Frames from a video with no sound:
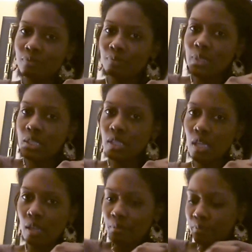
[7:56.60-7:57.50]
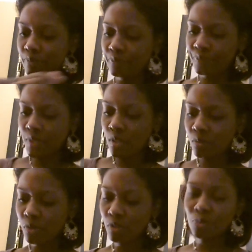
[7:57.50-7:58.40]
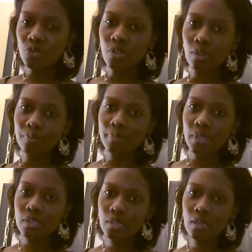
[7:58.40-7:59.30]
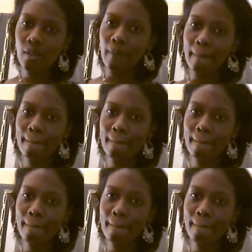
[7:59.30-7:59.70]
Mix it up. Turn the music up. Mix it up.